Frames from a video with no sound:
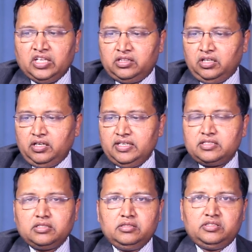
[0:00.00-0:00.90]
Third
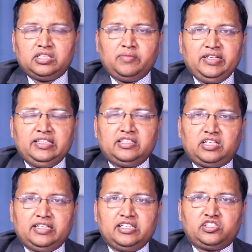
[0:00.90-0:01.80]
is determine the
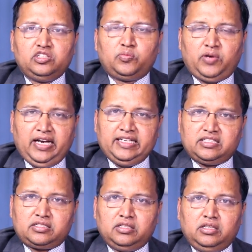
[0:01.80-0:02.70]
transaction
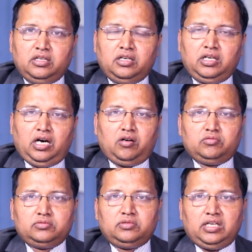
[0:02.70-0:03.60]
price.
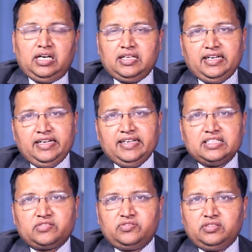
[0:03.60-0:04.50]
Now, under Ind
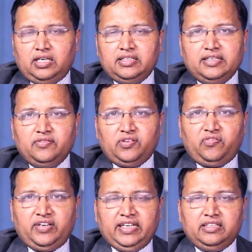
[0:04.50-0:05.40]
AS
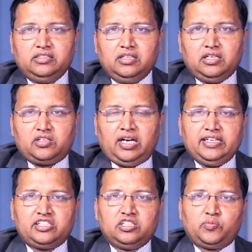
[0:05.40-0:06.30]
115,
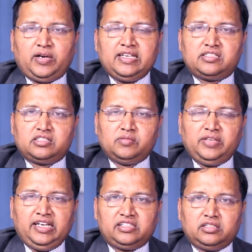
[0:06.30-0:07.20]
transaction price
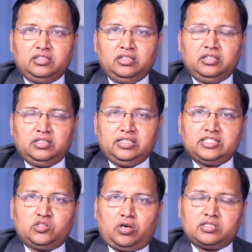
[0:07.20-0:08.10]
determination
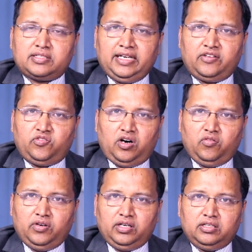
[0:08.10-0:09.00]
is not
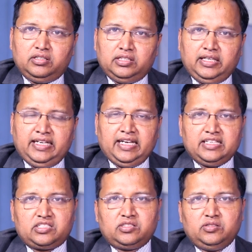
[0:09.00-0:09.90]
straightforward. It
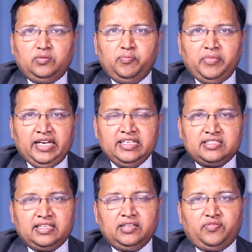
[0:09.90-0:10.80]
has many
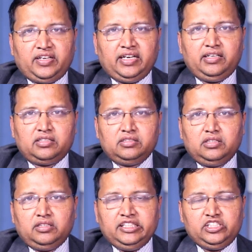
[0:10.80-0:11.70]
significant
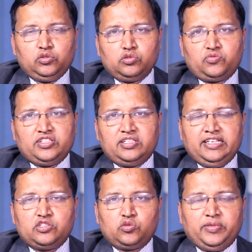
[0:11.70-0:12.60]
issues which
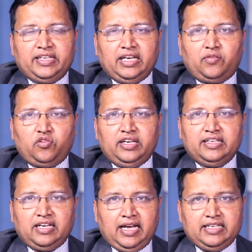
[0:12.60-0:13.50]
needs to be carefully
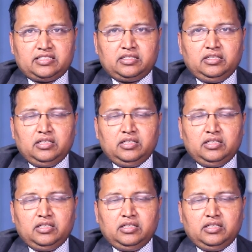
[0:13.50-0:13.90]
analyzed.